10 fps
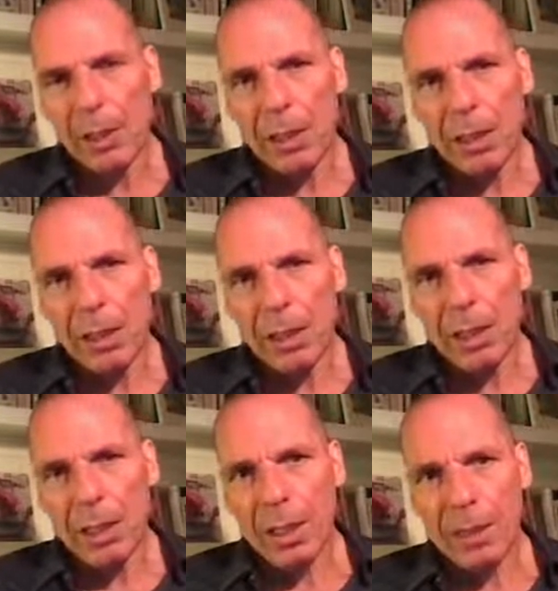
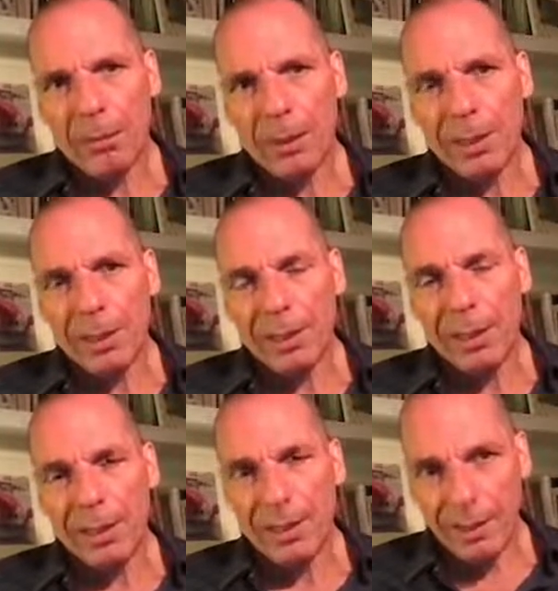But there
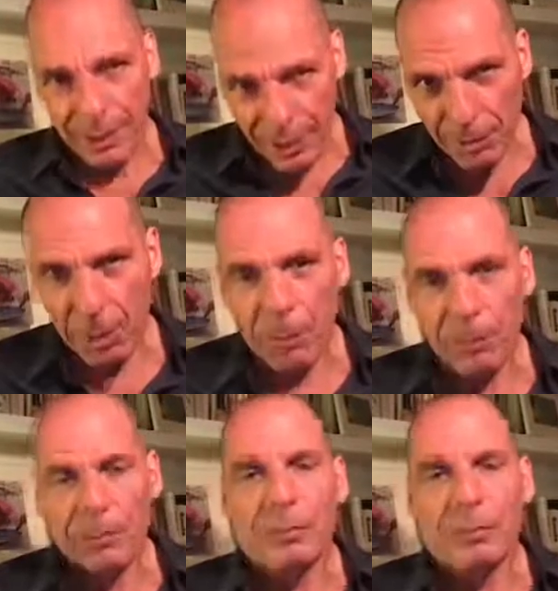is another problem.